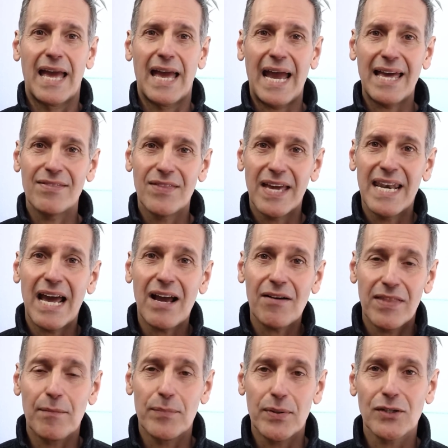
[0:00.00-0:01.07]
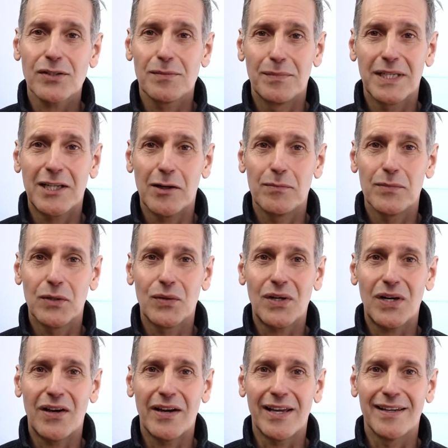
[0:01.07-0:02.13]
and then have that person become your
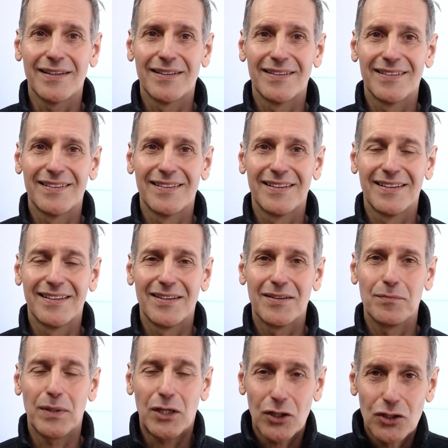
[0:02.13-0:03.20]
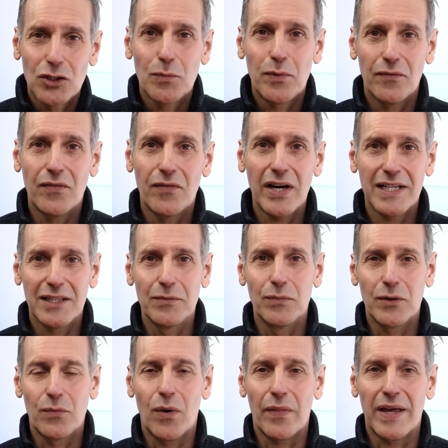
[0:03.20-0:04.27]
client because you provided them
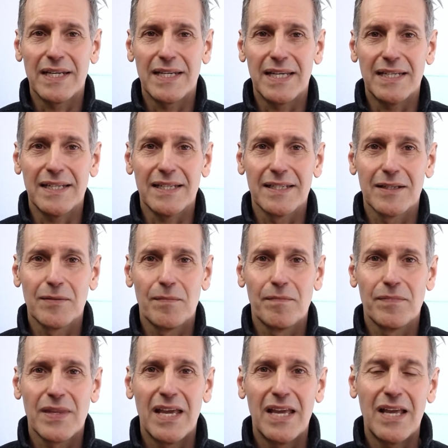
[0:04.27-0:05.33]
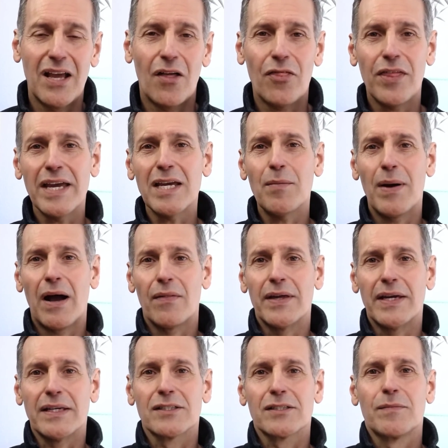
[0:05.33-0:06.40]
with what they needed? And think about
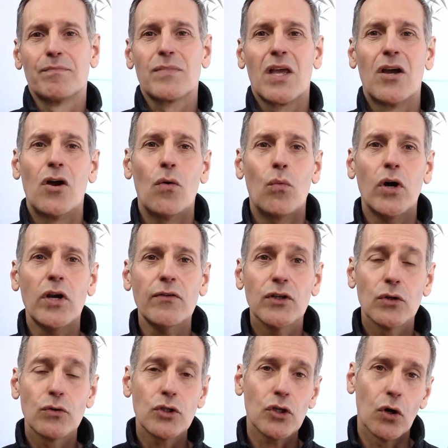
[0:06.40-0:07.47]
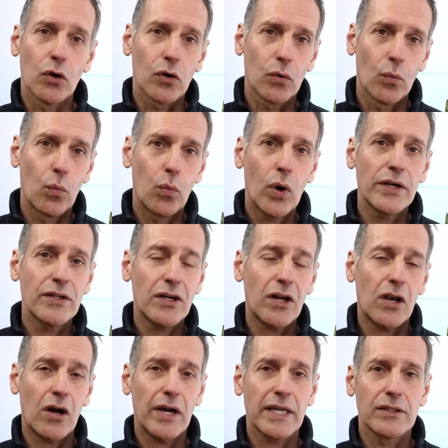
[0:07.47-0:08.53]
this. What if you took one
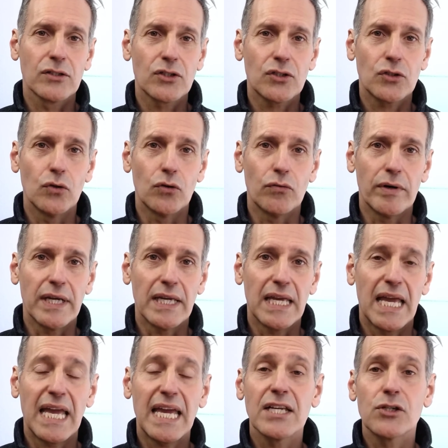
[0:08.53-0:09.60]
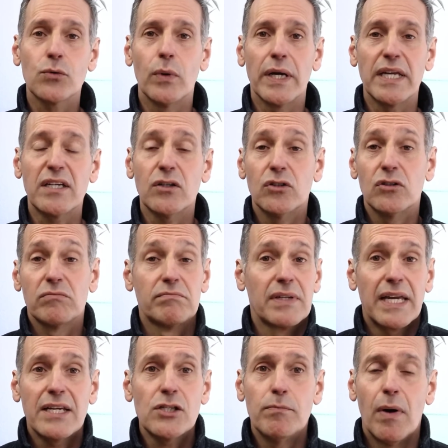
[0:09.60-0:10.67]
client's story each week or
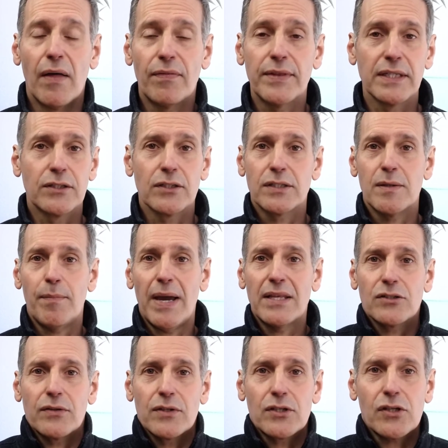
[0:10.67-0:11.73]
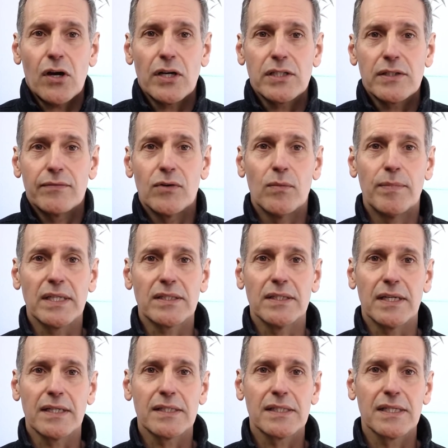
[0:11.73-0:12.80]
each month, it just depends on the size of your
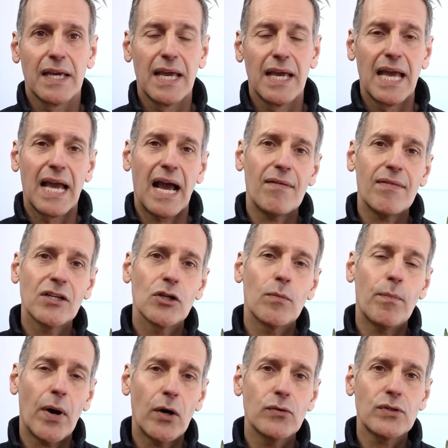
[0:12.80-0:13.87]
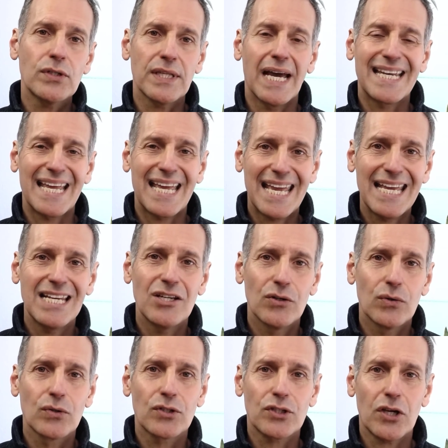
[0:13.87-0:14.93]
business, and then you post that in
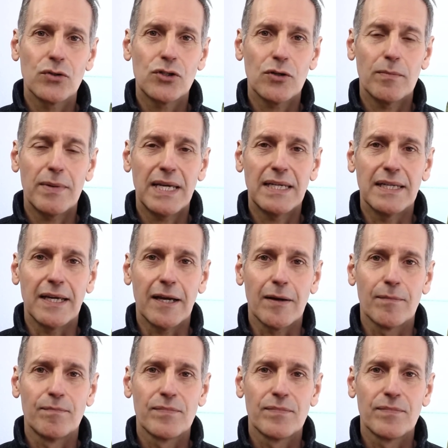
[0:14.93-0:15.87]
your social media?